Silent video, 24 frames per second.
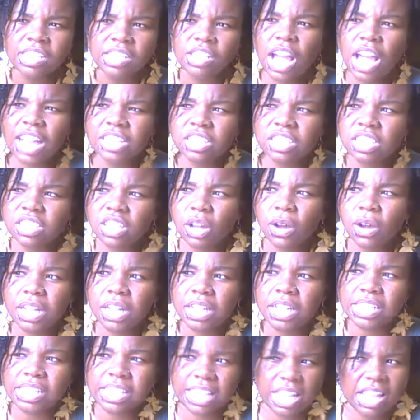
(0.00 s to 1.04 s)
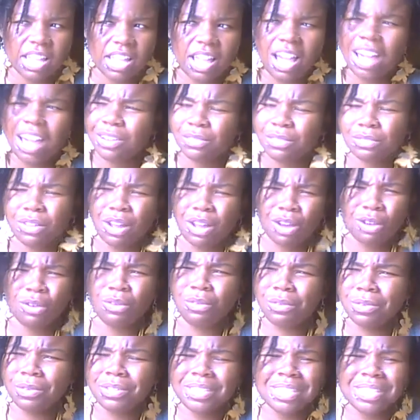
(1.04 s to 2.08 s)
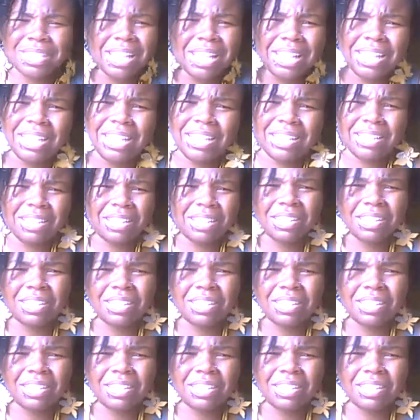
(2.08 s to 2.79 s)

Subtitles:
So I just don't understand. I don't know. Funny.